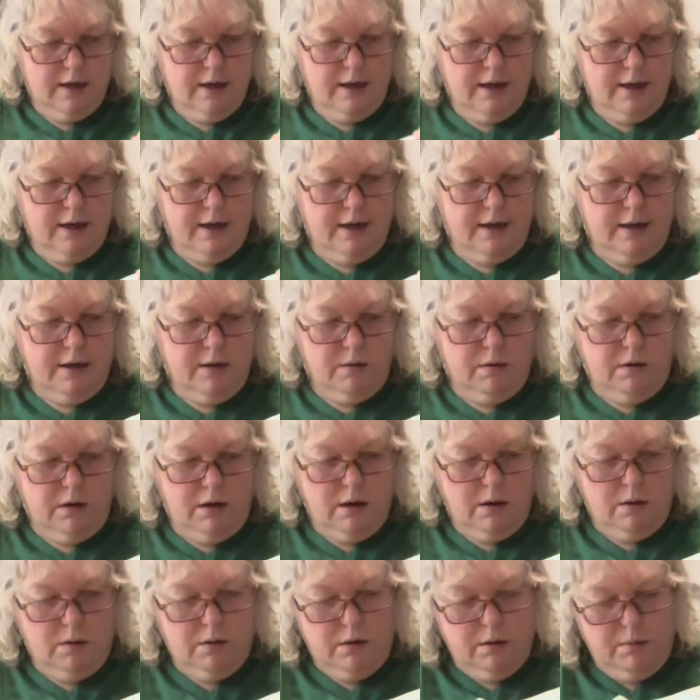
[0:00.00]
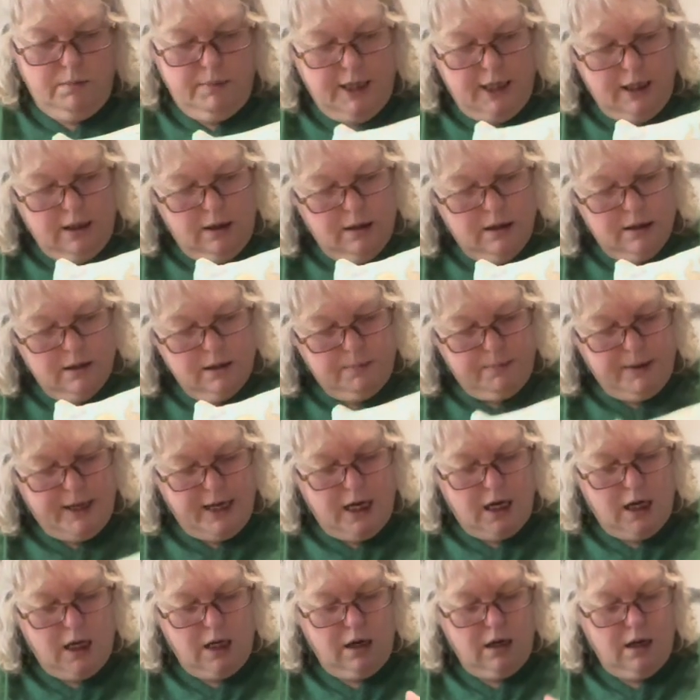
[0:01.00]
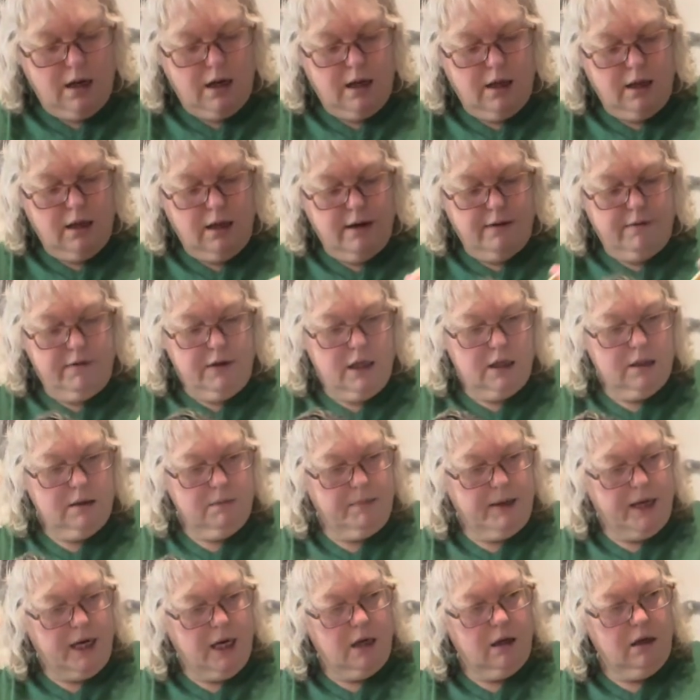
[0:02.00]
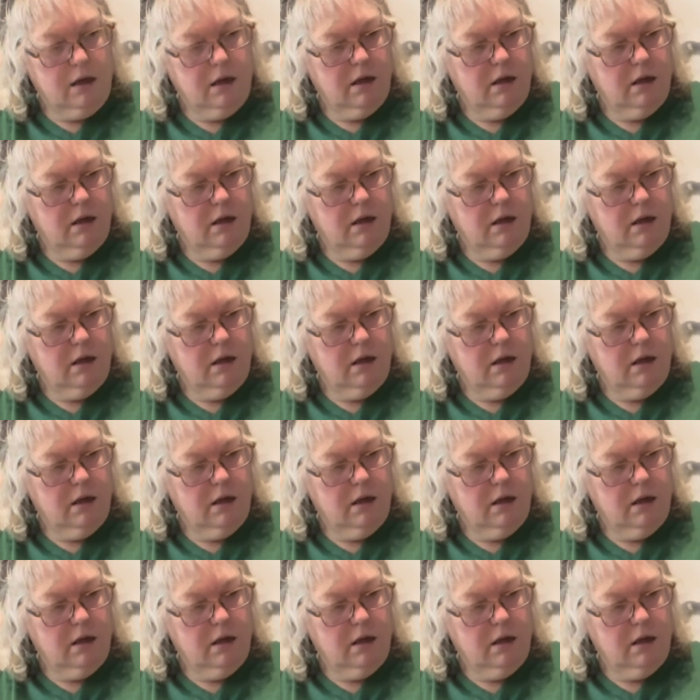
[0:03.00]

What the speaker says: I don't know who made this bag. I love this bag.